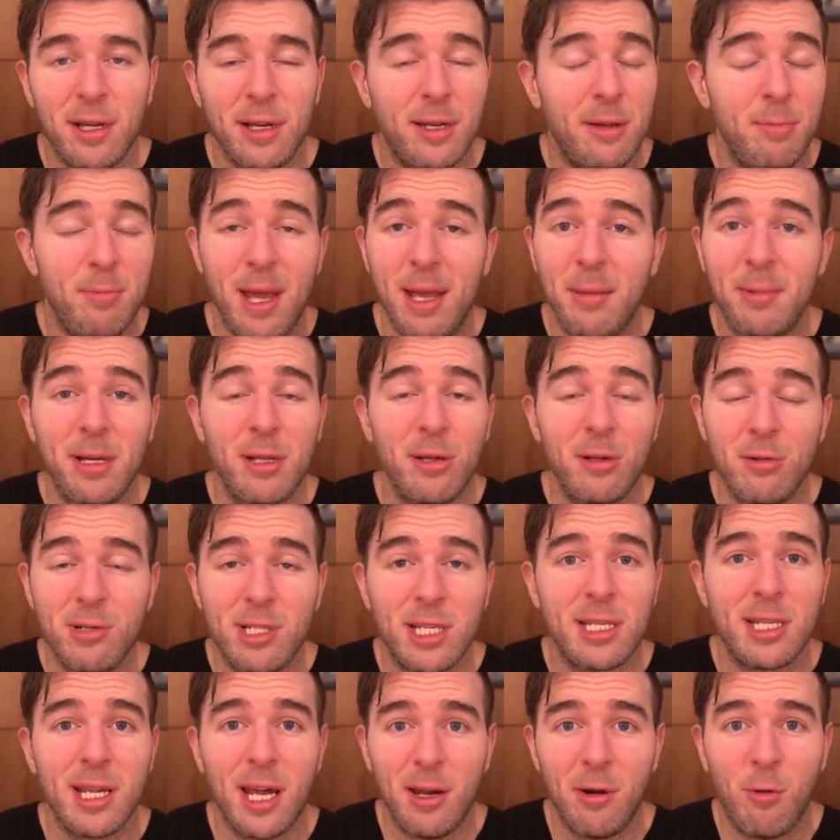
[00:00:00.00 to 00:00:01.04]
Like maybe you'll
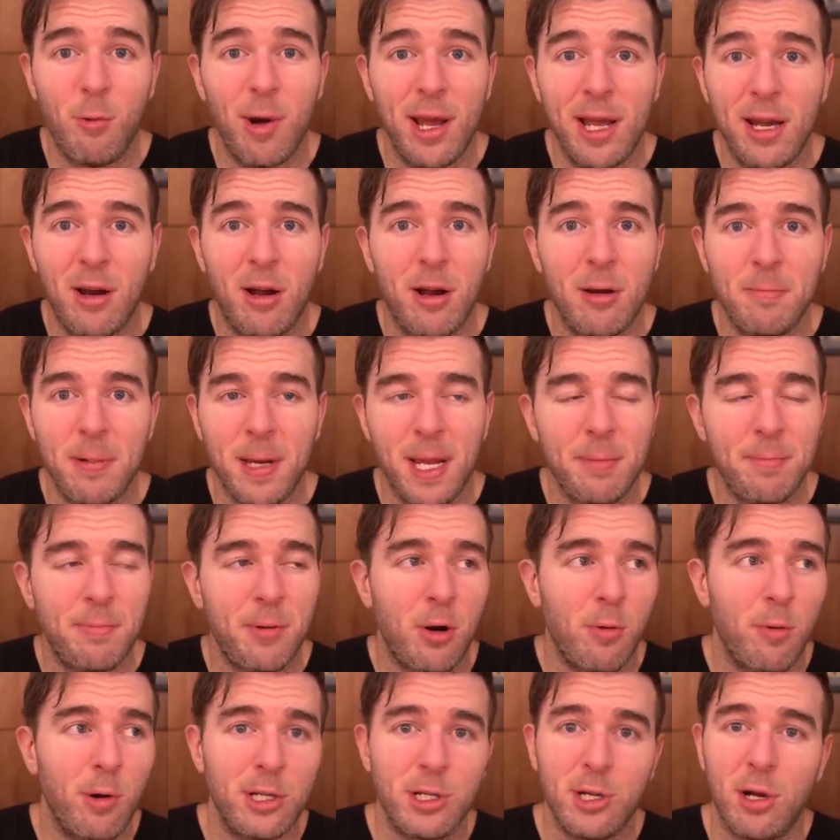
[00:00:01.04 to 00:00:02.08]
lose a ton of weight on
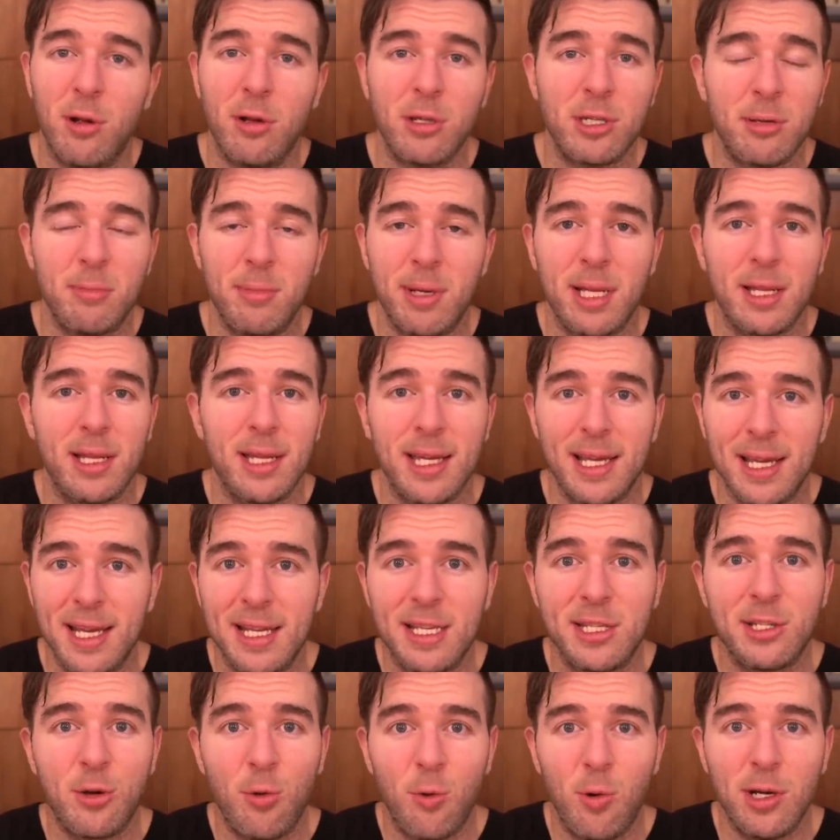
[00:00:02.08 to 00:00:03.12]
paper, which ultimately
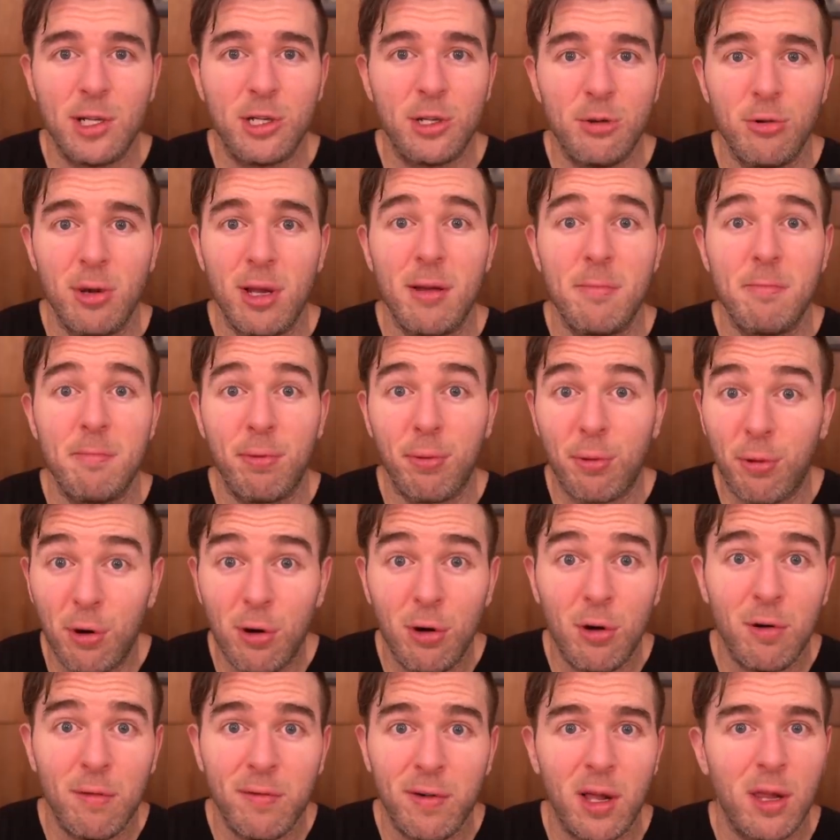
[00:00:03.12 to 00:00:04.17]
is going to
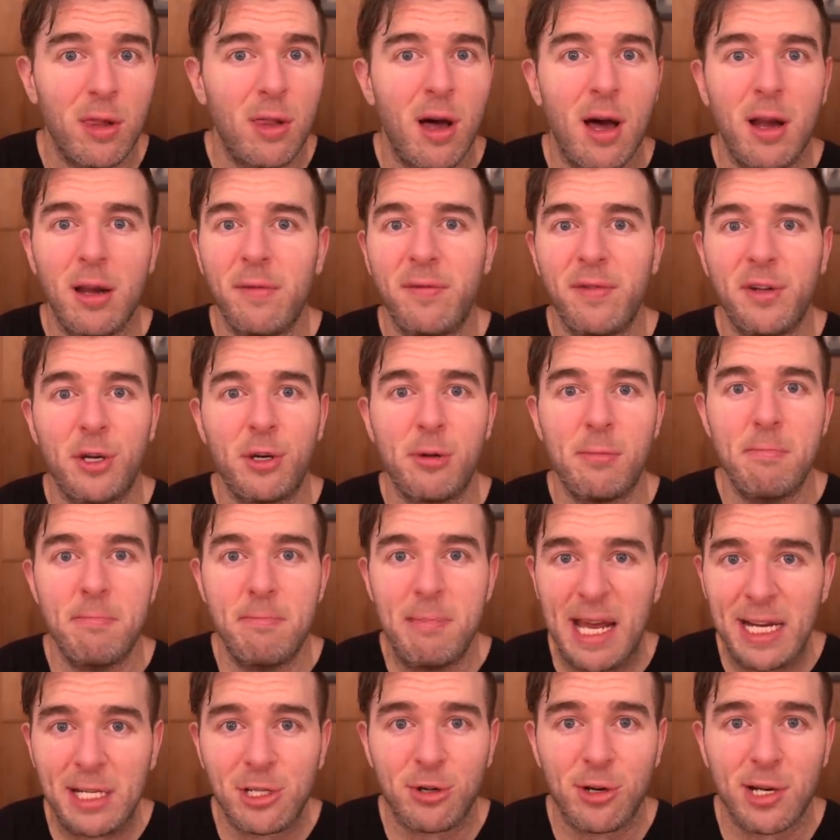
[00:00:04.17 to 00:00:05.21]
improve a lot of your
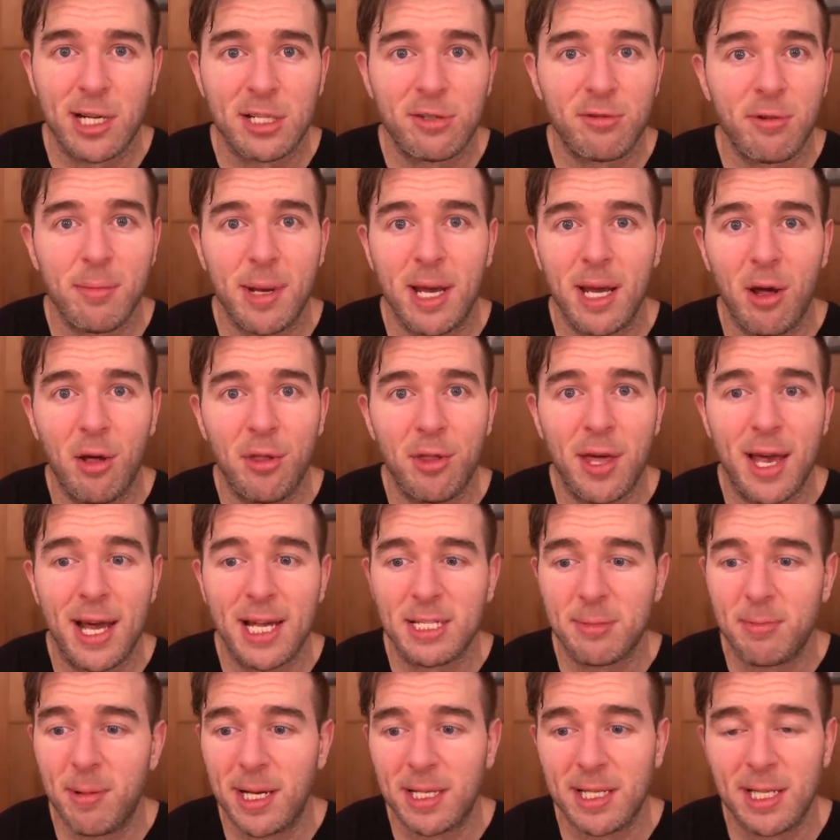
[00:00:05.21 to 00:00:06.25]
metrics from a health
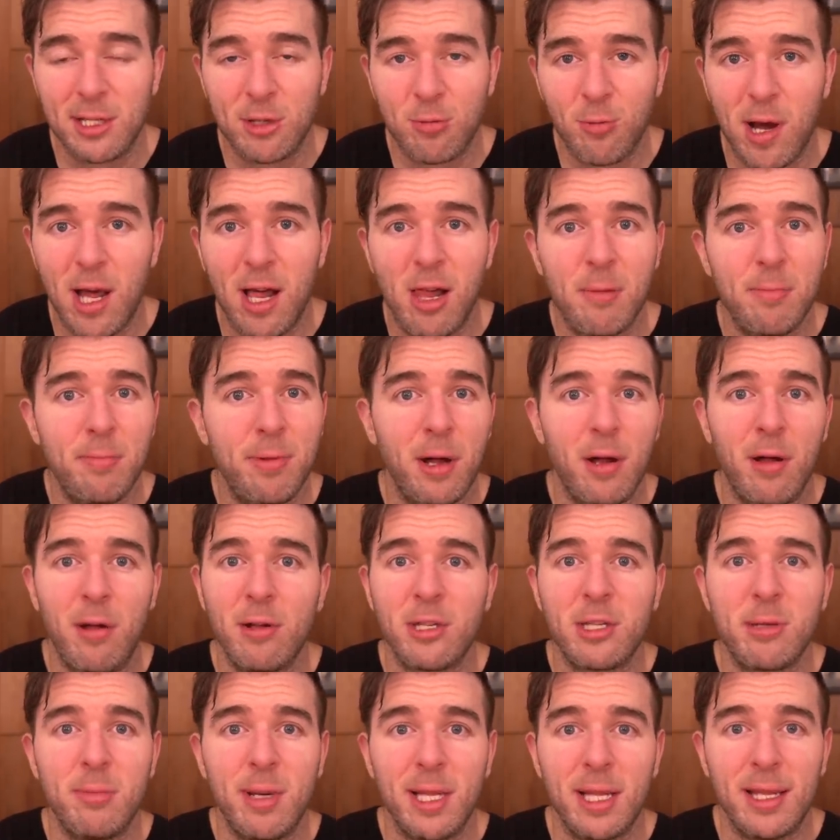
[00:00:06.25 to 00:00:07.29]
aspect as well, but
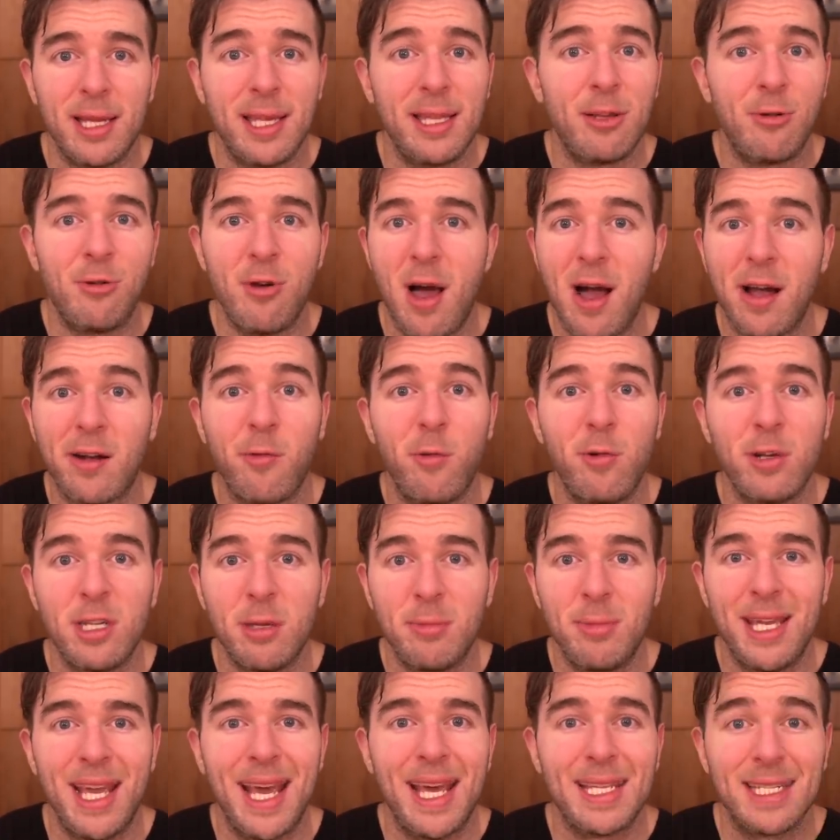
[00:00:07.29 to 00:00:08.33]
ultimately they're not going
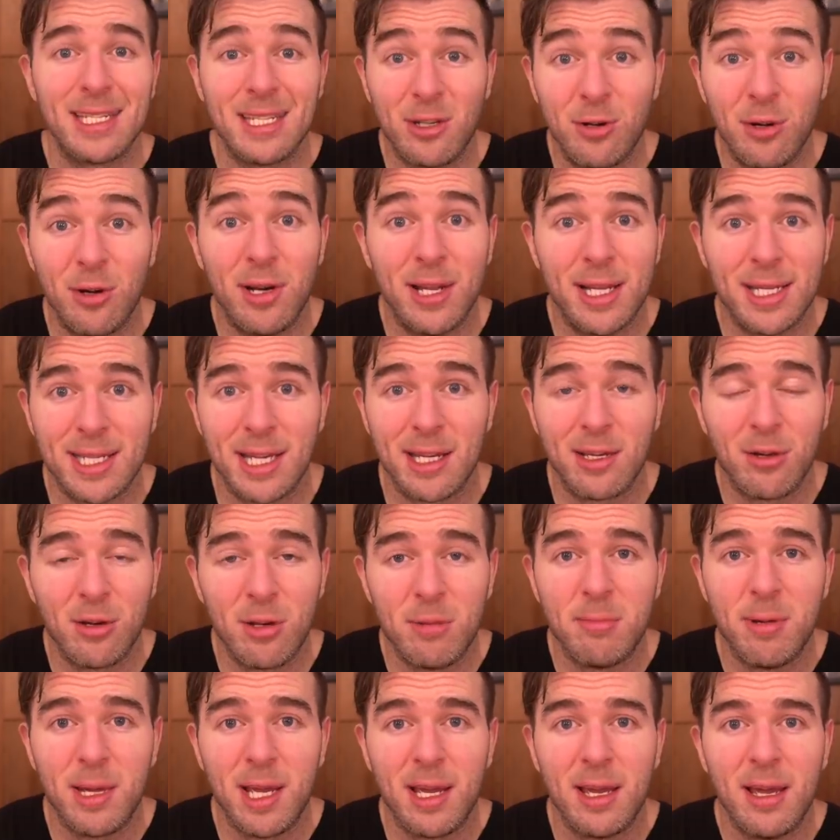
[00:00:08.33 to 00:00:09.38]
to be as good as they
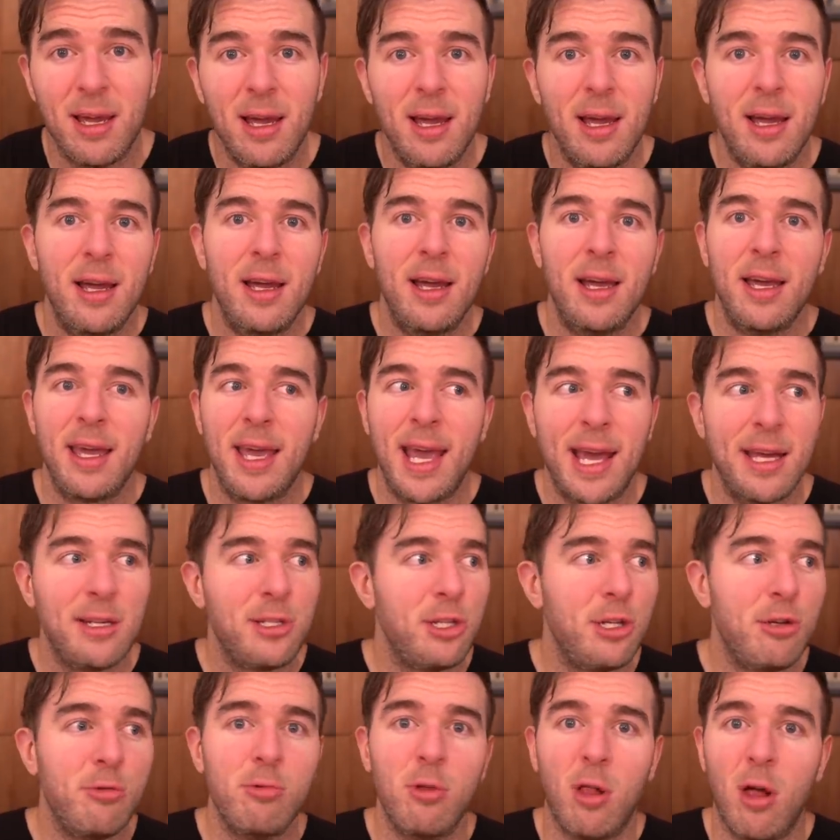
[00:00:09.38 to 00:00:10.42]
could be
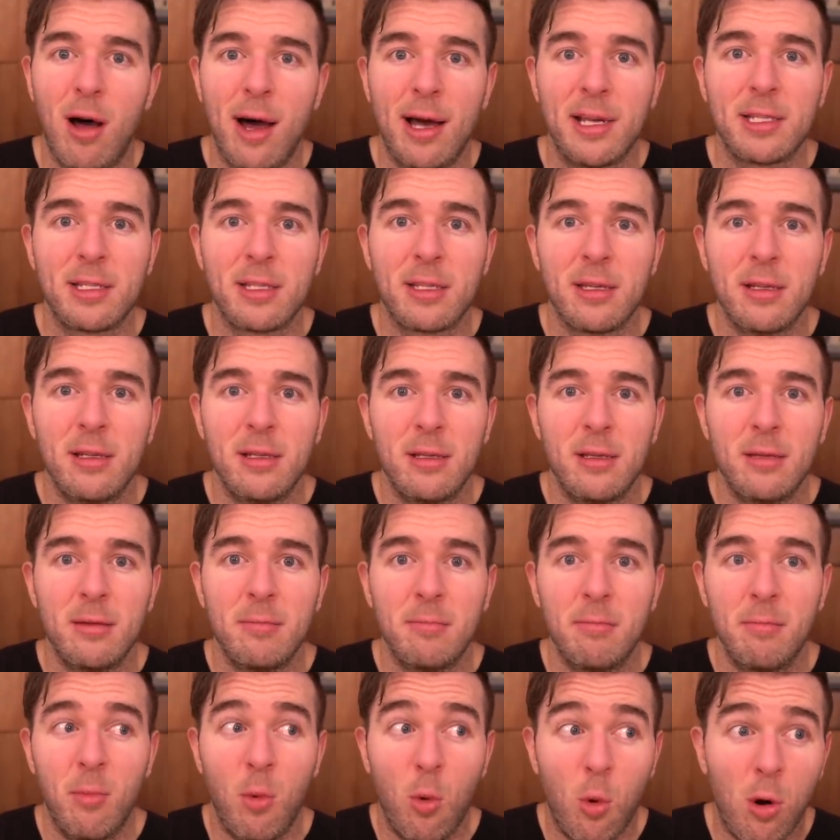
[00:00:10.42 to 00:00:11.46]
had you lost
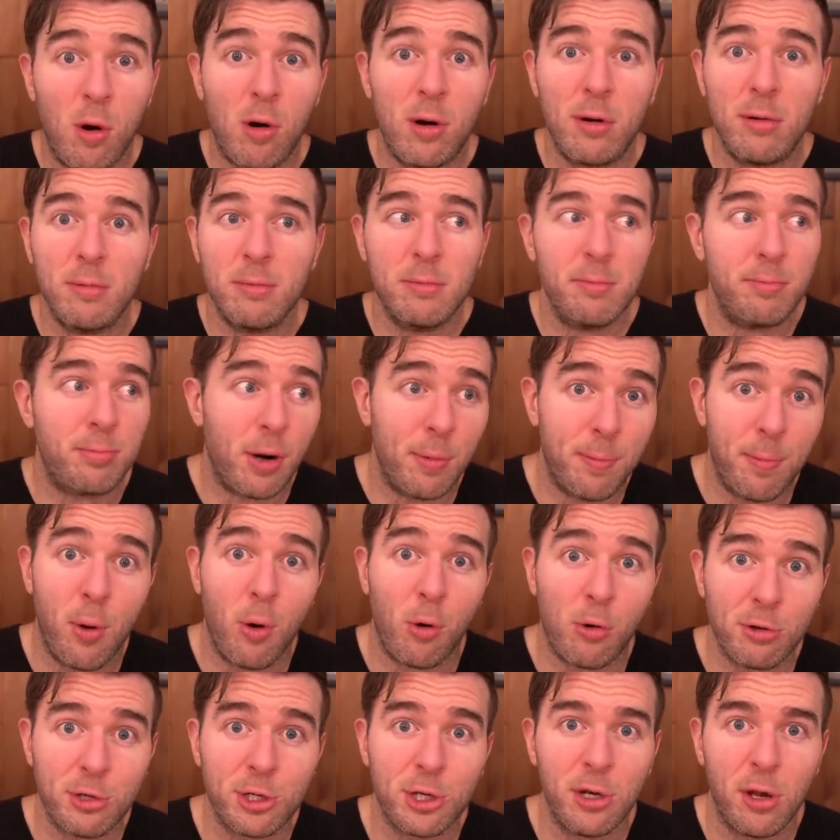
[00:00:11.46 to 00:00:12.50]
more
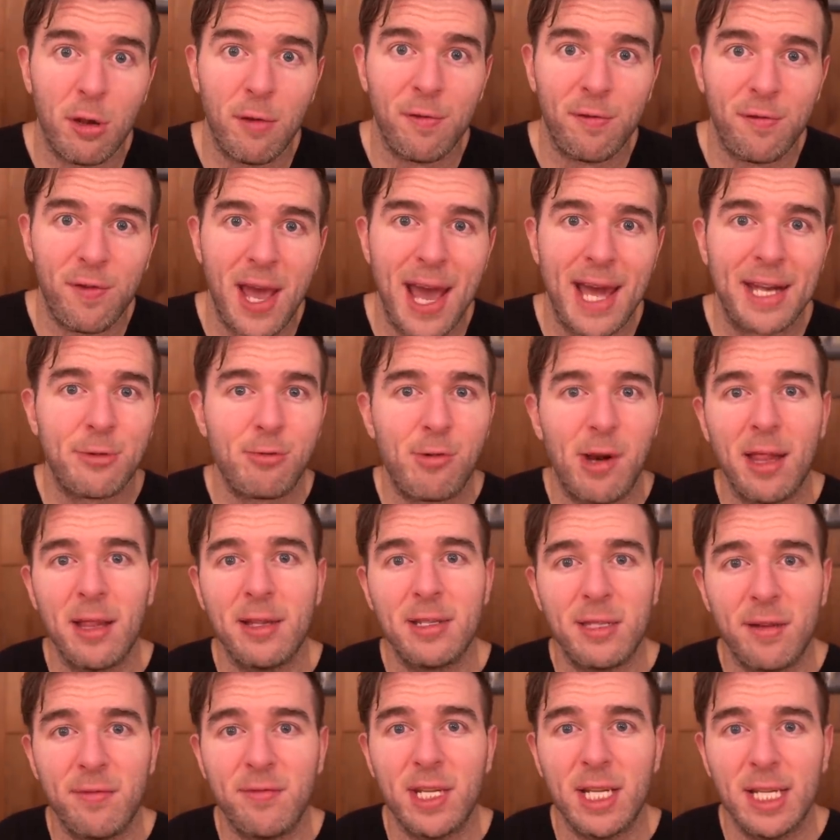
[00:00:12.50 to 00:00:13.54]
proportional fat
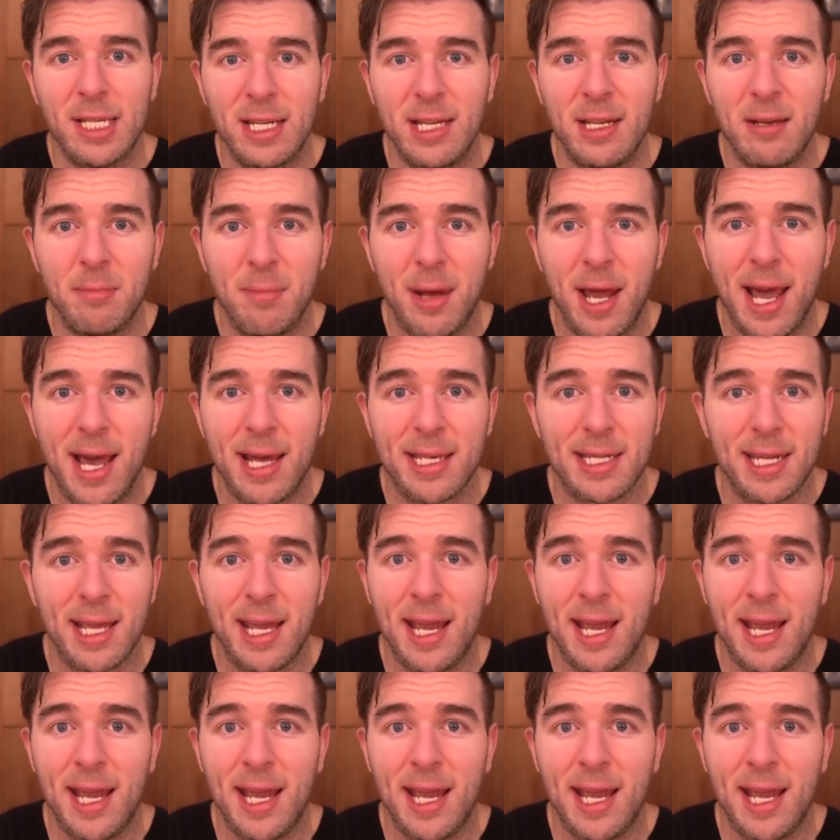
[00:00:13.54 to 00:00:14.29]
relative to lean mass